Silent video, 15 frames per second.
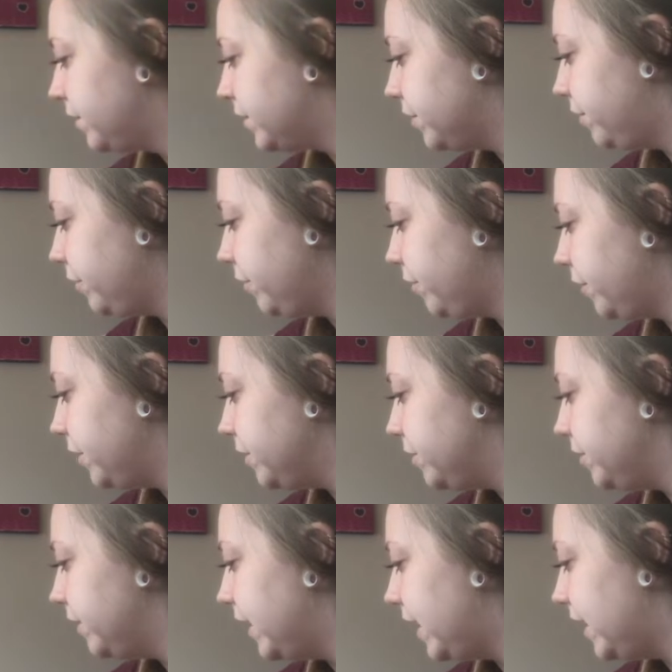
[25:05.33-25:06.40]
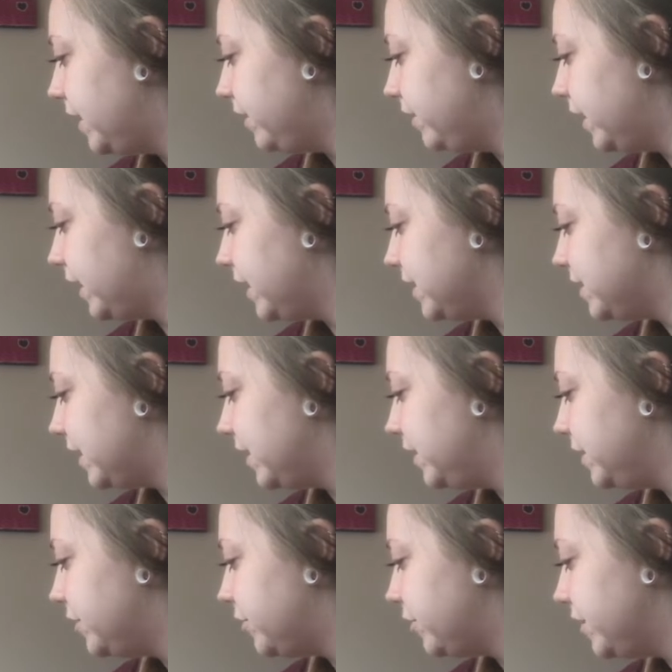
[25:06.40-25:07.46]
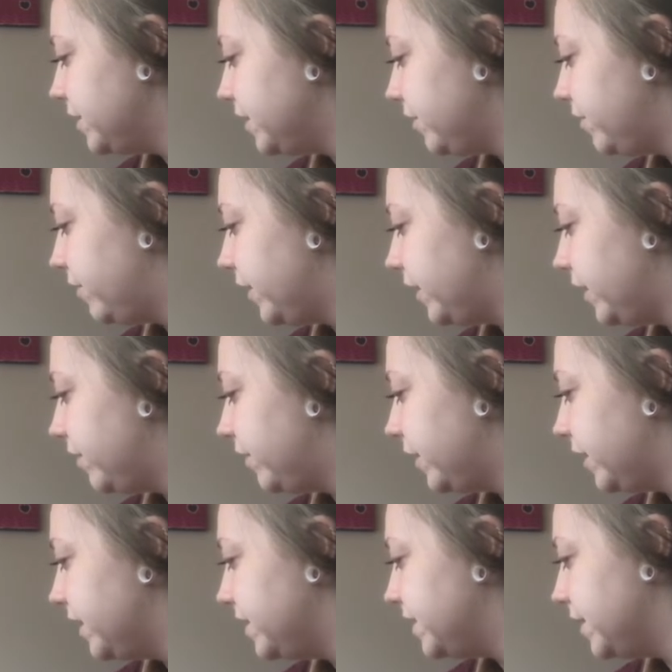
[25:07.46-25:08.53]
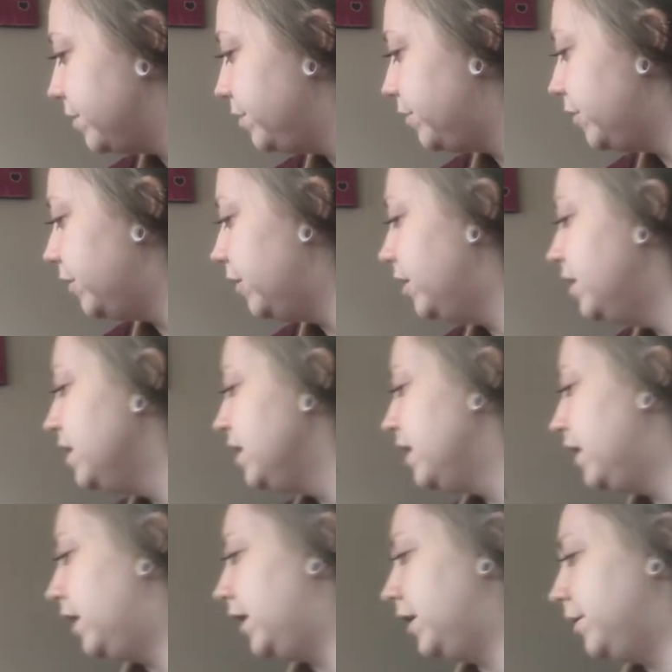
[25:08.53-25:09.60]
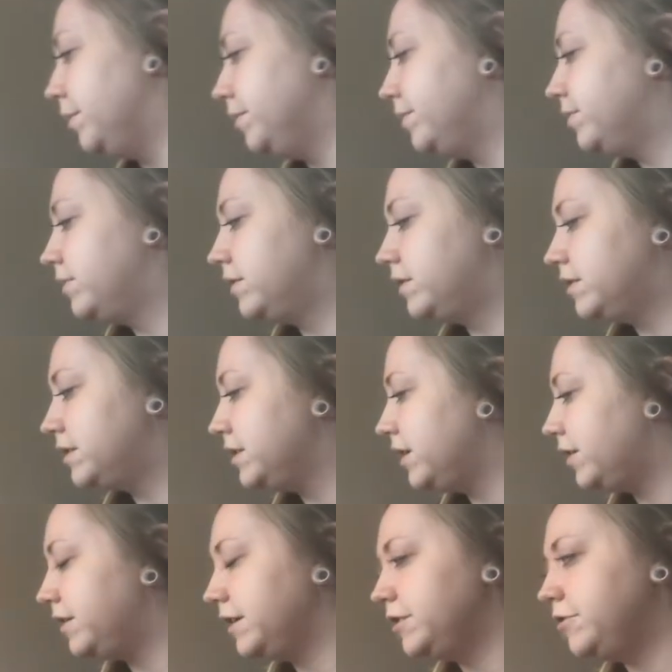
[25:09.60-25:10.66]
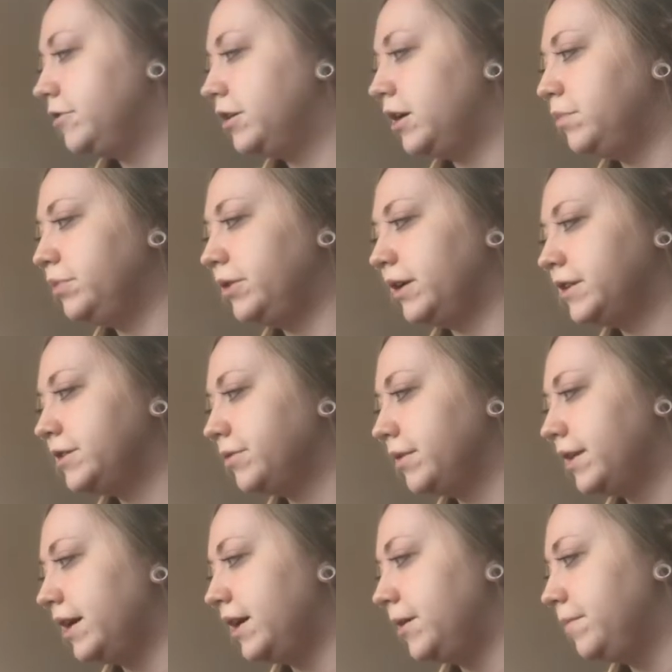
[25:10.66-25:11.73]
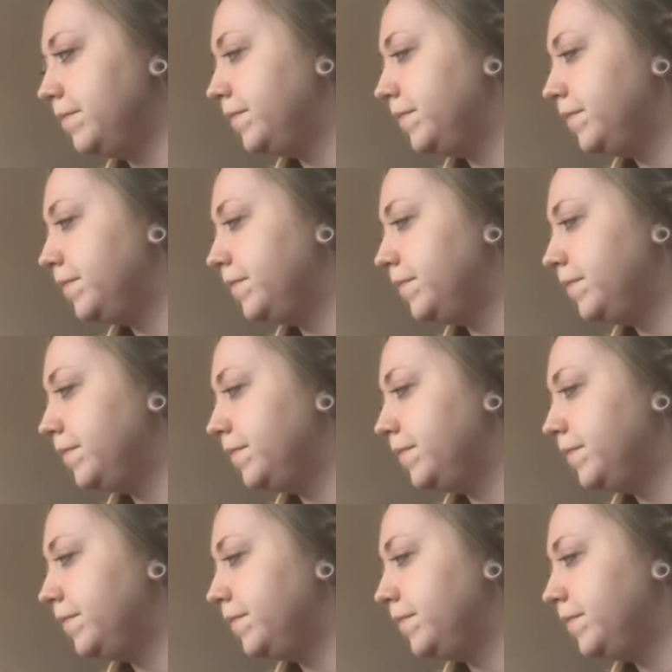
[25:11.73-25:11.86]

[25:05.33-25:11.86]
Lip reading: So feel free to do that. Like I said, these trees are very, very simple. It's nothing too complex with them.